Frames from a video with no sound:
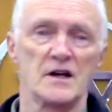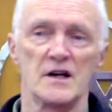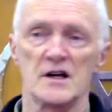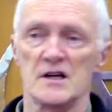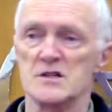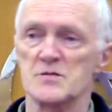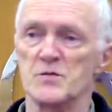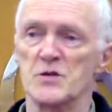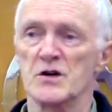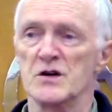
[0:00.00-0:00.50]

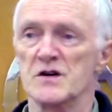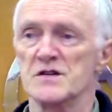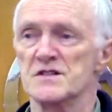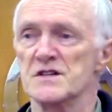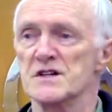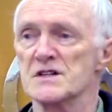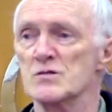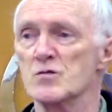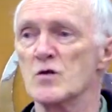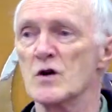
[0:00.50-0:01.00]

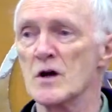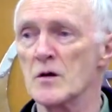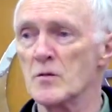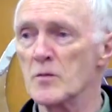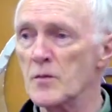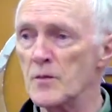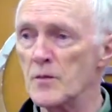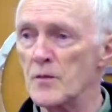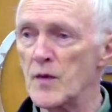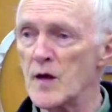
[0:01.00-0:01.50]
experiences
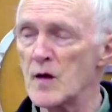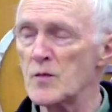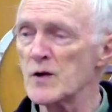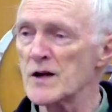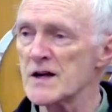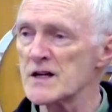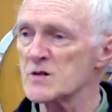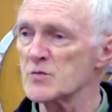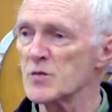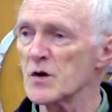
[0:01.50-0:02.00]
where
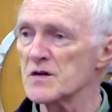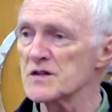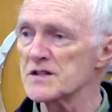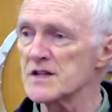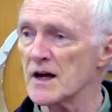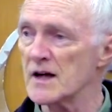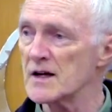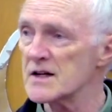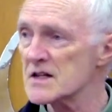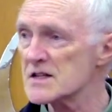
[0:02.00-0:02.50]
people are
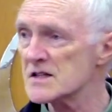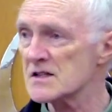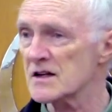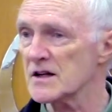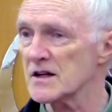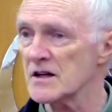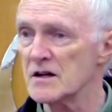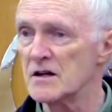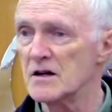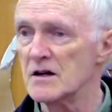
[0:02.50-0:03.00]

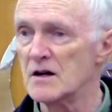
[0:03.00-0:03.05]
spontaneously